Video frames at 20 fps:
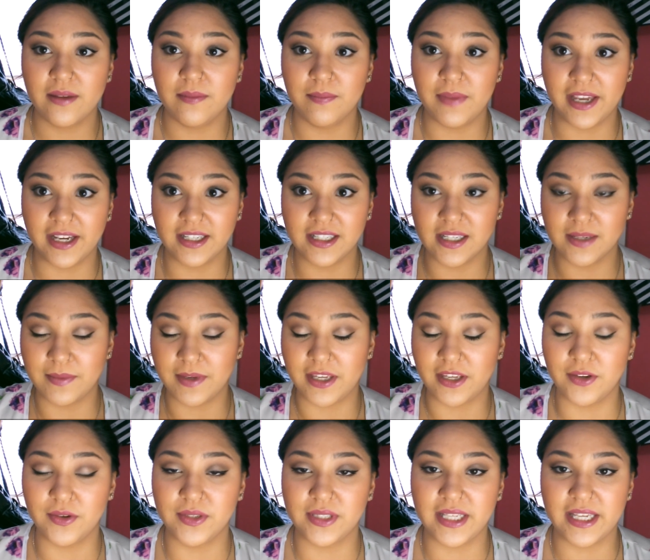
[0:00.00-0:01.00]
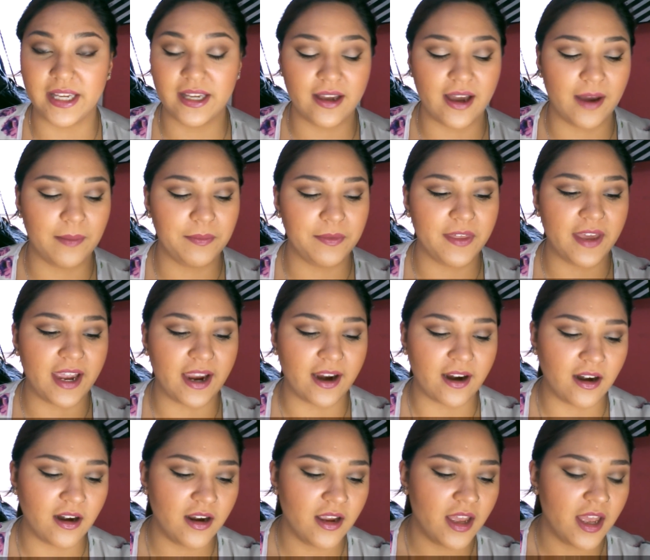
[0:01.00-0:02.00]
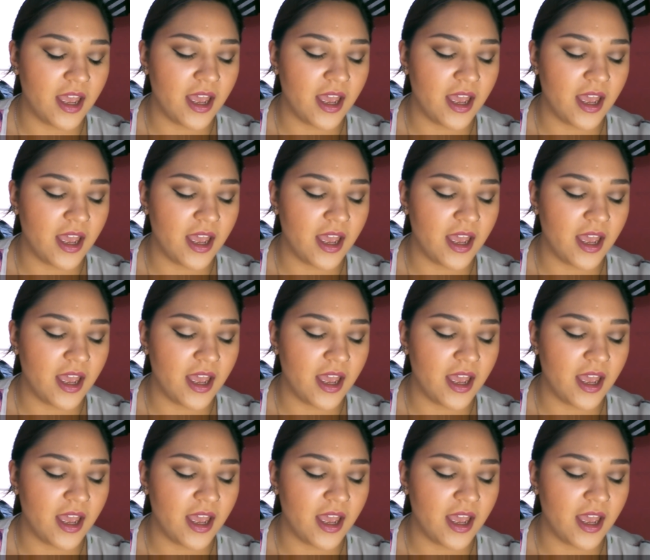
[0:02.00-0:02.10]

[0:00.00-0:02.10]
big to be using up there.